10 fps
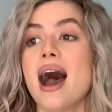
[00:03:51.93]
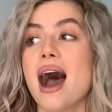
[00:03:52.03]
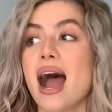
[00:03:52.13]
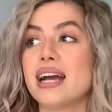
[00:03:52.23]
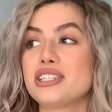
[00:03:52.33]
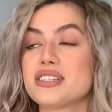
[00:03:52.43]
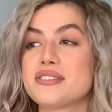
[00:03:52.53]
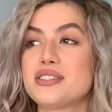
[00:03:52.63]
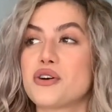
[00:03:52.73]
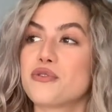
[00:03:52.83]
I
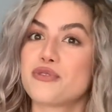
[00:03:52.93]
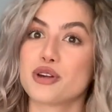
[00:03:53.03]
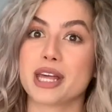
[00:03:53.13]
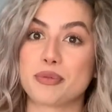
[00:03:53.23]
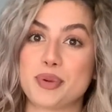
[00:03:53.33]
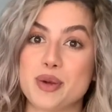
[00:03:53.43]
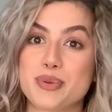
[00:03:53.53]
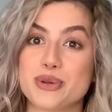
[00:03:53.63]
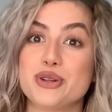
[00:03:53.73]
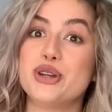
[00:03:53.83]
just don't feel like
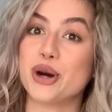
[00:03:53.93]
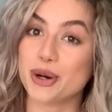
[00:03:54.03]
people know